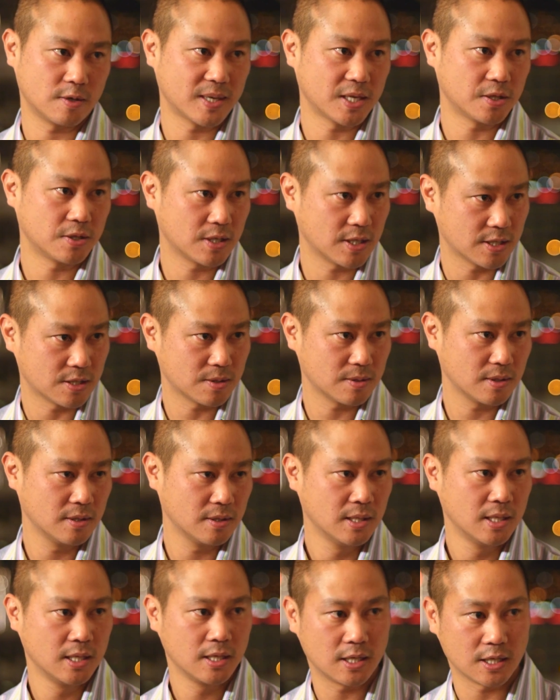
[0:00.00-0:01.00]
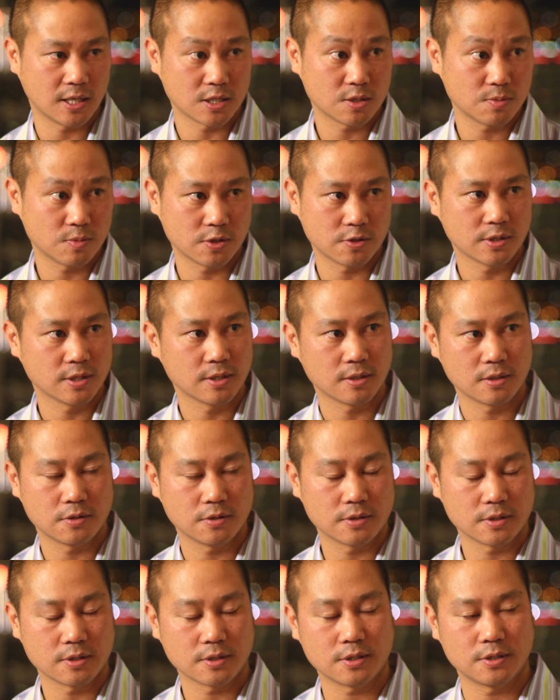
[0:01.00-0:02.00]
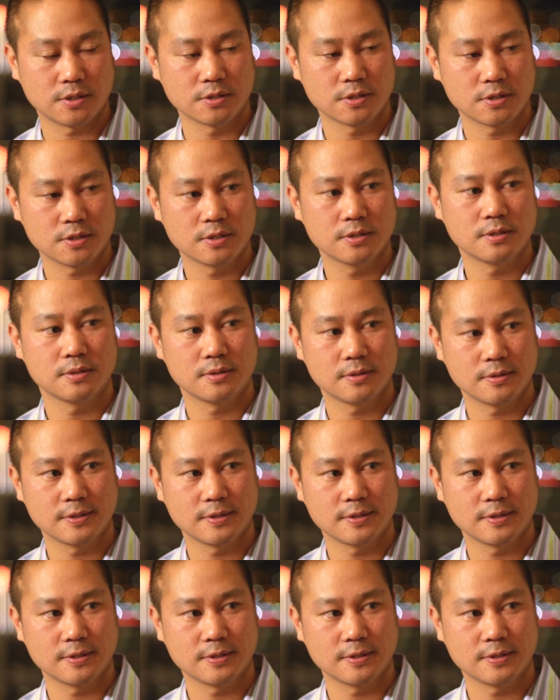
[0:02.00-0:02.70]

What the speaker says: about the customer or the culture.